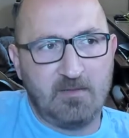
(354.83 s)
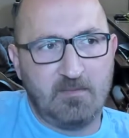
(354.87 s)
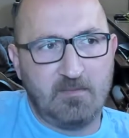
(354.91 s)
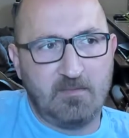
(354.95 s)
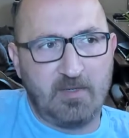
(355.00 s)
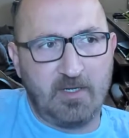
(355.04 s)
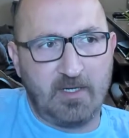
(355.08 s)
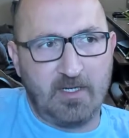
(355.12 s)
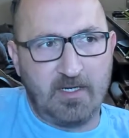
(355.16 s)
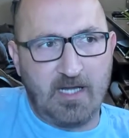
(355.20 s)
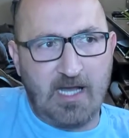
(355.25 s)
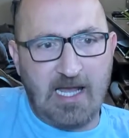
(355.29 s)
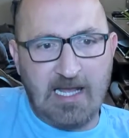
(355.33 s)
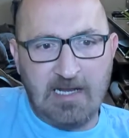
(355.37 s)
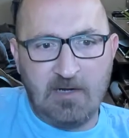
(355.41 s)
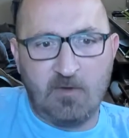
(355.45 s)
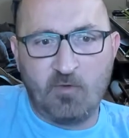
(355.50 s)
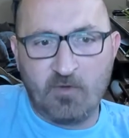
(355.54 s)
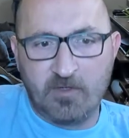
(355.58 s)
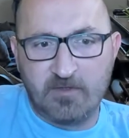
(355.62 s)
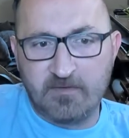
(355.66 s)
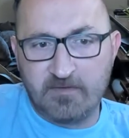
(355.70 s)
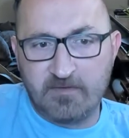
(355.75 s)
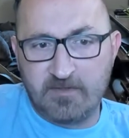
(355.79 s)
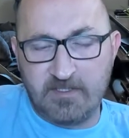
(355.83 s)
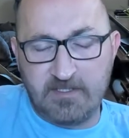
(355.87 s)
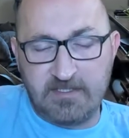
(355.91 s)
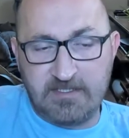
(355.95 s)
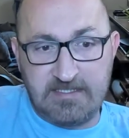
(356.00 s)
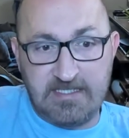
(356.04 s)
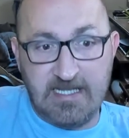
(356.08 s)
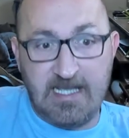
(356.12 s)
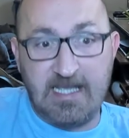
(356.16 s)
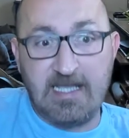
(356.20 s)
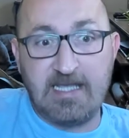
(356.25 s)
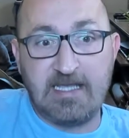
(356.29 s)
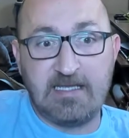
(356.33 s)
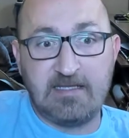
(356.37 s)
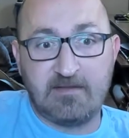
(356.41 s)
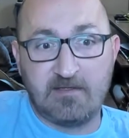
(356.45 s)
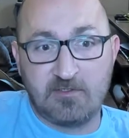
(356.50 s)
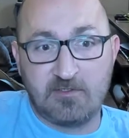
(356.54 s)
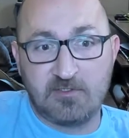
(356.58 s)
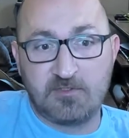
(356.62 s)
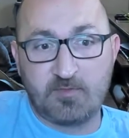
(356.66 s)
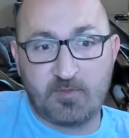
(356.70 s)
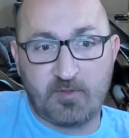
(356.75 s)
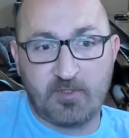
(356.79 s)
But I ordered the day
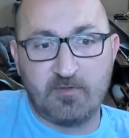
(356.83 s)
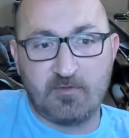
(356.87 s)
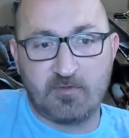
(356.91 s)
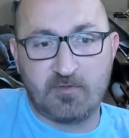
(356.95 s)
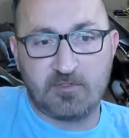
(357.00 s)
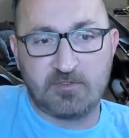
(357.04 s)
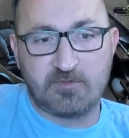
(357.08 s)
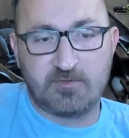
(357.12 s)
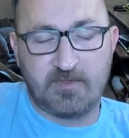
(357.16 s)
those pre-orders